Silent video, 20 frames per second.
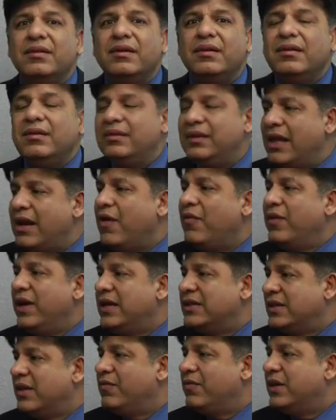there are
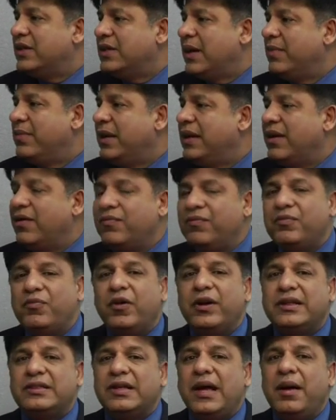ways in which, if, for
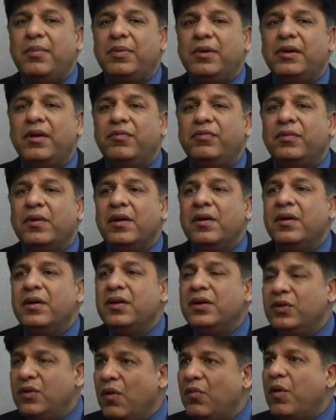example, if
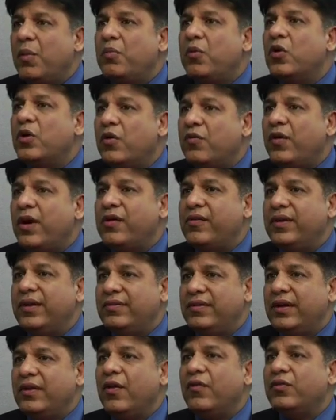you have a bona fide
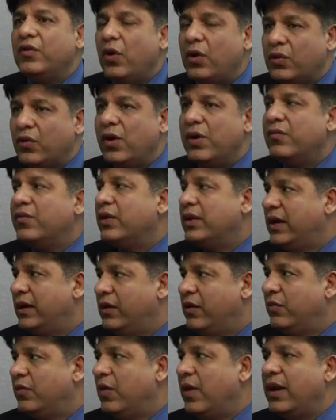reason of not going for the
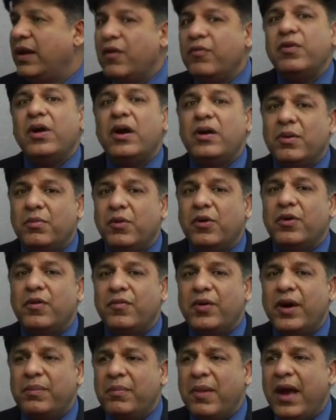interview, and if you had a bona
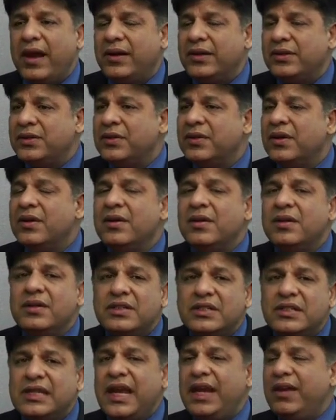fide marriage,
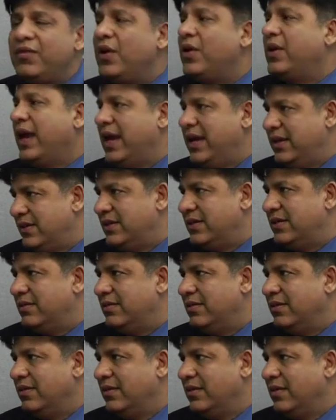save your case.
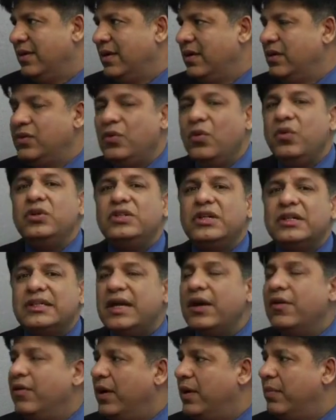Don't just
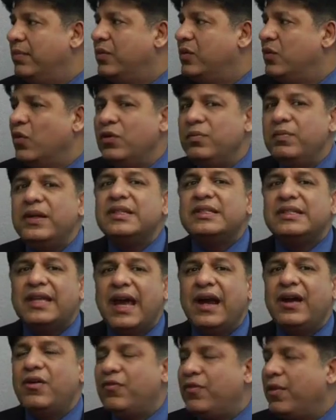give up. Don't be
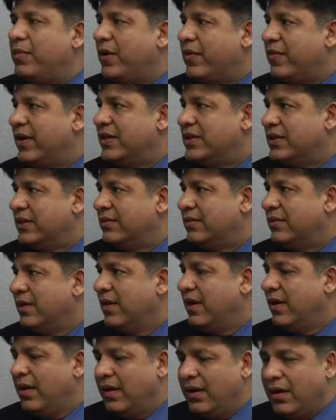scared of immigration.
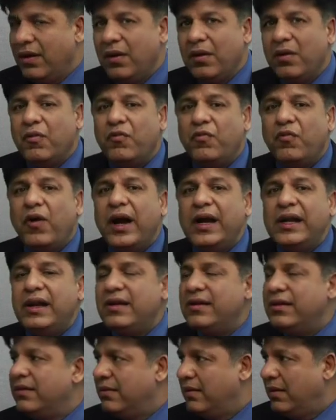Fight
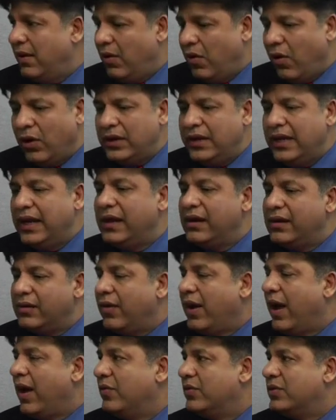it on legal
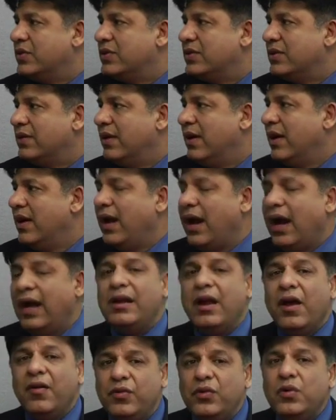grounds, and
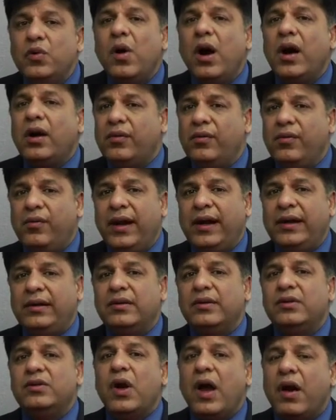if you are correct,
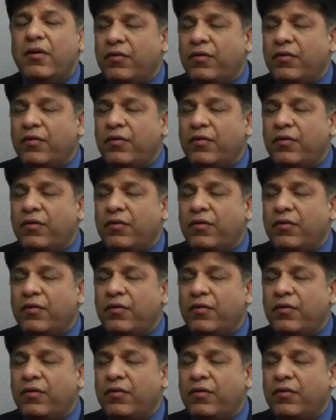you have